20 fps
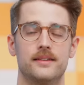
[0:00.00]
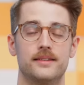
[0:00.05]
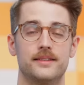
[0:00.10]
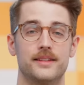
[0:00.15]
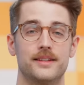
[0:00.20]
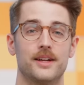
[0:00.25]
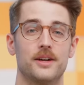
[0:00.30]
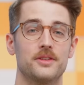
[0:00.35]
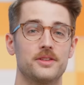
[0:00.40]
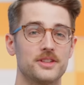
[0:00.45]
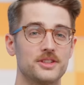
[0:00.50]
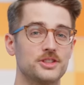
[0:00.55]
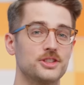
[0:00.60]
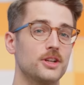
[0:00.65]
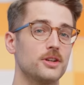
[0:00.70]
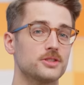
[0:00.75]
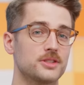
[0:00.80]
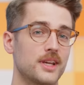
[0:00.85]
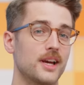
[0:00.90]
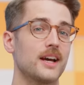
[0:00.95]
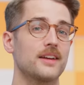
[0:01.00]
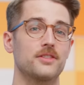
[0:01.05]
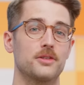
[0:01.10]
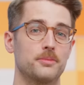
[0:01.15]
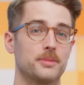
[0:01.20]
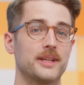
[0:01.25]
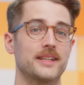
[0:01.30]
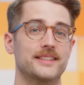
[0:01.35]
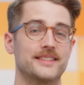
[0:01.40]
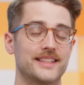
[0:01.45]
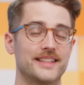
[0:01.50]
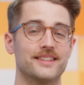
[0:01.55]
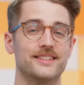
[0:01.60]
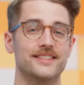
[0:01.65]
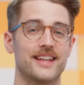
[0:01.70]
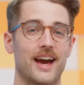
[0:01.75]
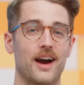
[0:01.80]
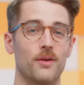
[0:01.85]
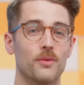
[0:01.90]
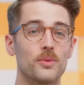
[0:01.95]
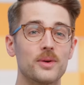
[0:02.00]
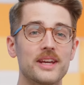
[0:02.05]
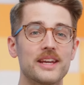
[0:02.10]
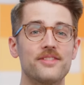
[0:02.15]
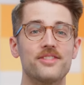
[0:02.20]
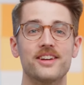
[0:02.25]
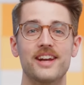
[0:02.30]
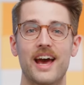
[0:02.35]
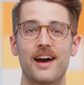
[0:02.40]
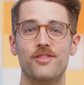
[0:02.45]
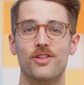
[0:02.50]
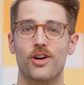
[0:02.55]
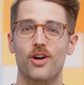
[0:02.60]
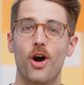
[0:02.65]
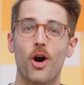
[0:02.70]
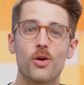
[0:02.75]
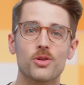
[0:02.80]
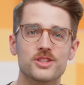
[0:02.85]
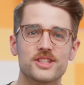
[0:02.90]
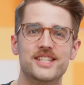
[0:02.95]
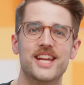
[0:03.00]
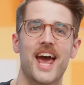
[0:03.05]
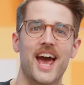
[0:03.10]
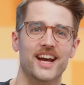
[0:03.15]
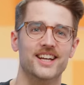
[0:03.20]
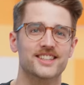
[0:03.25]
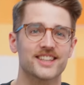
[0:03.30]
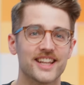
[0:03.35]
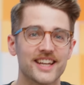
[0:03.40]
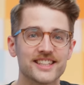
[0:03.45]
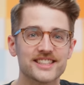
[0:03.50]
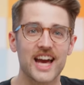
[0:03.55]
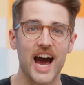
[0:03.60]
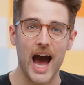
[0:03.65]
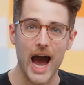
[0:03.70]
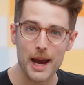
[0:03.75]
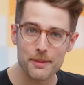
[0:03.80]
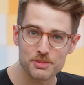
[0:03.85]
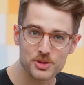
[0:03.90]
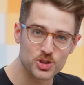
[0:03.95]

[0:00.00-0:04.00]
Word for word: You know, this show's kind of a big deal now. We even have our own tech-linked hype